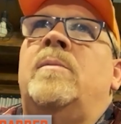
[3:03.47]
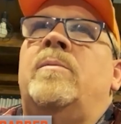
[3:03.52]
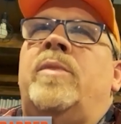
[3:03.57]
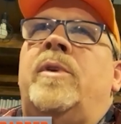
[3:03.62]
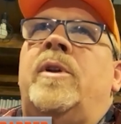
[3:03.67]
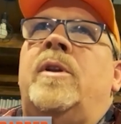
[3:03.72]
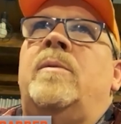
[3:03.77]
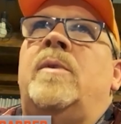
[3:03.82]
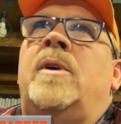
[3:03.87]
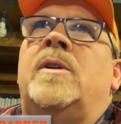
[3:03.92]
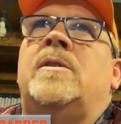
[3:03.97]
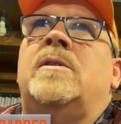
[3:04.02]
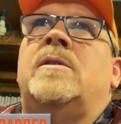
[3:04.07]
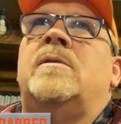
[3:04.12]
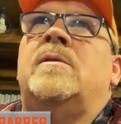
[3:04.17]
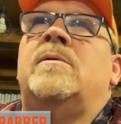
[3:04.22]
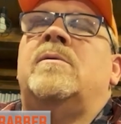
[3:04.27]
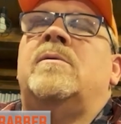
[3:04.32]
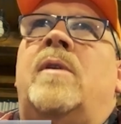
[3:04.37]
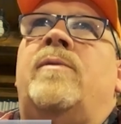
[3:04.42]
pretty much,
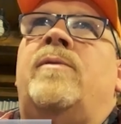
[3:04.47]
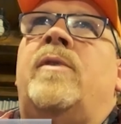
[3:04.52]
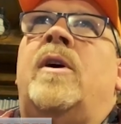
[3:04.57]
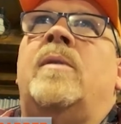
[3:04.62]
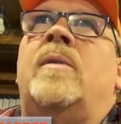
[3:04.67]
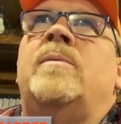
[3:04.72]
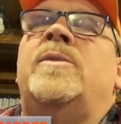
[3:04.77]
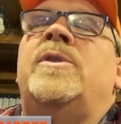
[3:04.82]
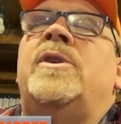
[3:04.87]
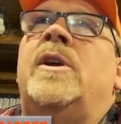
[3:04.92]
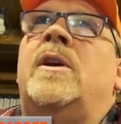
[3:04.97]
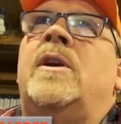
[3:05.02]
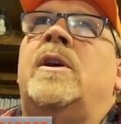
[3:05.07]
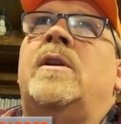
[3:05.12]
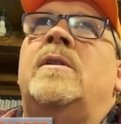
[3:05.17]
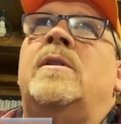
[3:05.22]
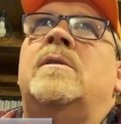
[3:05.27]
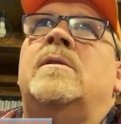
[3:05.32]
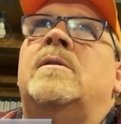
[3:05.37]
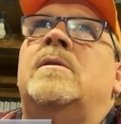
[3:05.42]
farmed
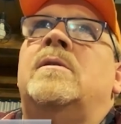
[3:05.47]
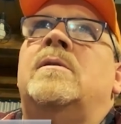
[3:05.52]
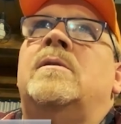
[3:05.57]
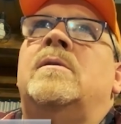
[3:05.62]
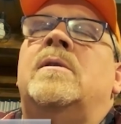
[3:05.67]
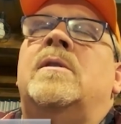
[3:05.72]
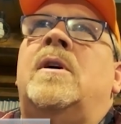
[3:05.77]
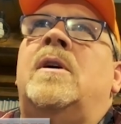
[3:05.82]
chickens.